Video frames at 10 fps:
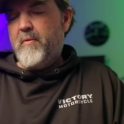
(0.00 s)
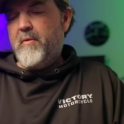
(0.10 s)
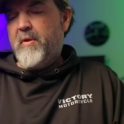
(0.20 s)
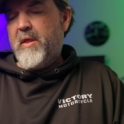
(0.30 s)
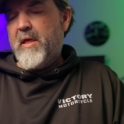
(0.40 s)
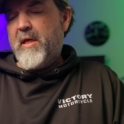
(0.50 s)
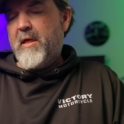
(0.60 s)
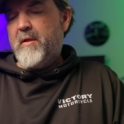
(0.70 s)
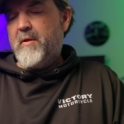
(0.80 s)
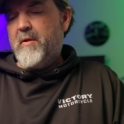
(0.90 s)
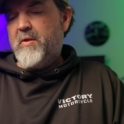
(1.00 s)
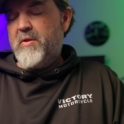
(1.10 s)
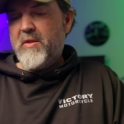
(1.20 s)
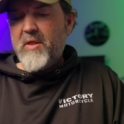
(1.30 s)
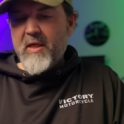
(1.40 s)
that is
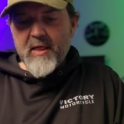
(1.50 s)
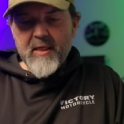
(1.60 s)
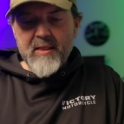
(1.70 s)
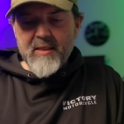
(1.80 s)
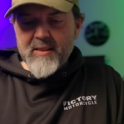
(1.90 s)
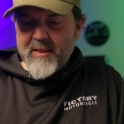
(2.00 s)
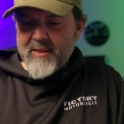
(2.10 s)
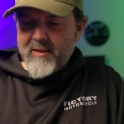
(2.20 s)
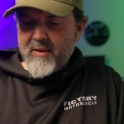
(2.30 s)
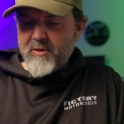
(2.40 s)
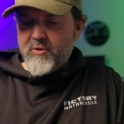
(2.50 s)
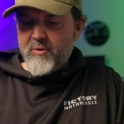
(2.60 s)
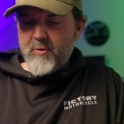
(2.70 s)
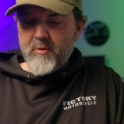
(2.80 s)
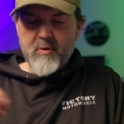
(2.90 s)
a tiny, tiny little
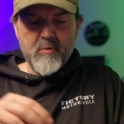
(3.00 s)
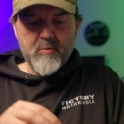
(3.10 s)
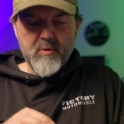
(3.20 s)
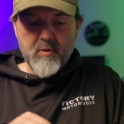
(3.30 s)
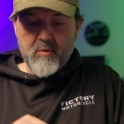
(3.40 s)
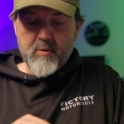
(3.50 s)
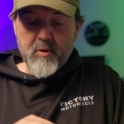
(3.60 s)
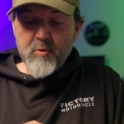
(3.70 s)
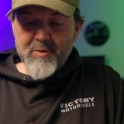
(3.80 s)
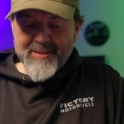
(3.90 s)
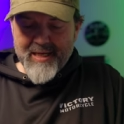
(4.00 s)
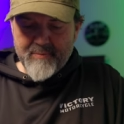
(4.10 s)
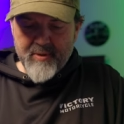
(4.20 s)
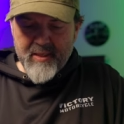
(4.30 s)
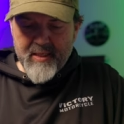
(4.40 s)
screw. Don't don't lose
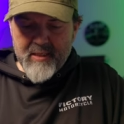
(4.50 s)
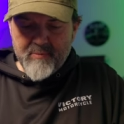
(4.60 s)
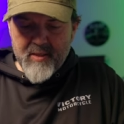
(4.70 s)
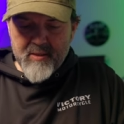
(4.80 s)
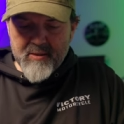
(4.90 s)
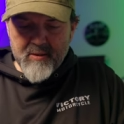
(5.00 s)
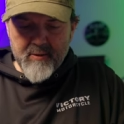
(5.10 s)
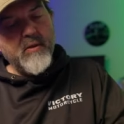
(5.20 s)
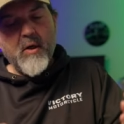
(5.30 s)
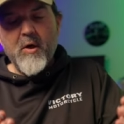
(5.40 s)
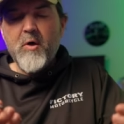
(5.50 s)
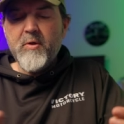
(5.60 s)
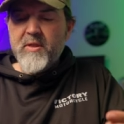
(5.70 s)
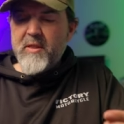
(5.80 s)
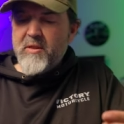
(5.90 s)
that by any means.
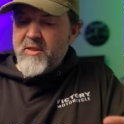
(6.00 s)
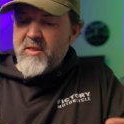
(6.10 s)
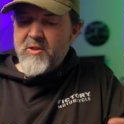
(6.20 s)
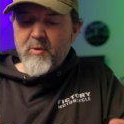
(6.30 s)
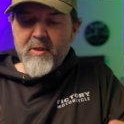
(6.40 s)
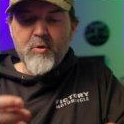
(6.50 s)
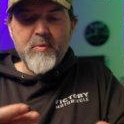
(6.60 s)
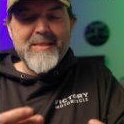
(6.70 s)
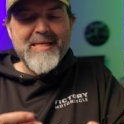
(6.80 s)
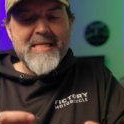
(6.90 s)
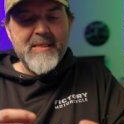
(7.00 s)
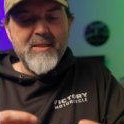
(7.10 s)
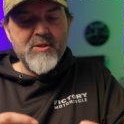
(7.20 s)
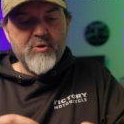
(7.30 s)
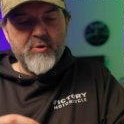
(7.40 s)
Oh, see, this is so you don't need
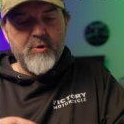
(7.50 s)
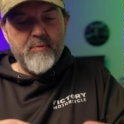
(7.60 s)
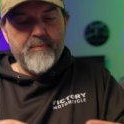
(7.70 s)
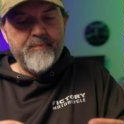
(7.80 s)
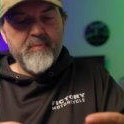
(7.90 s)
the screw.